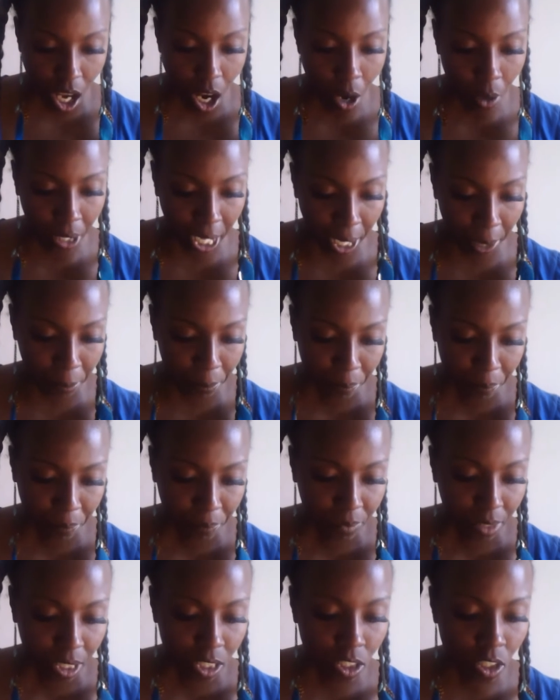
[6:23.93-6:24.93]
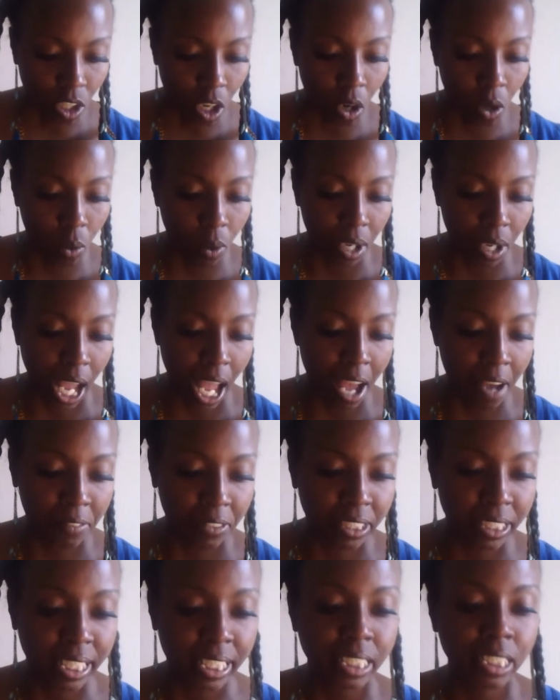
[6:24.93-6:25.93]
Okay, so I
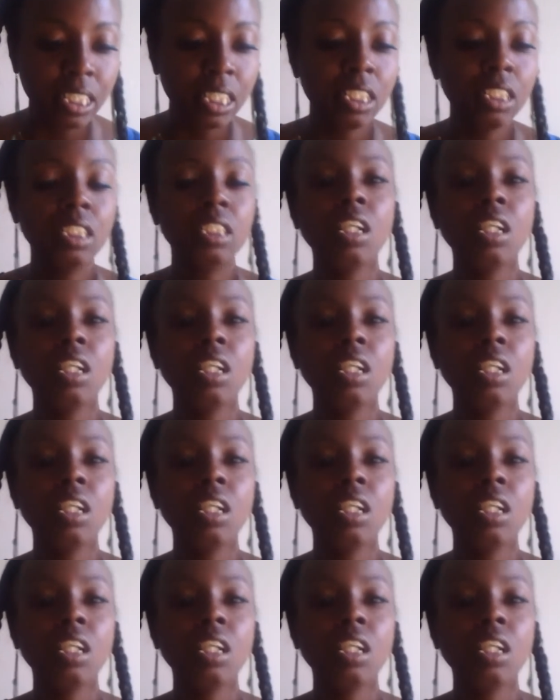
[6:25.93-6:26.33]
have 16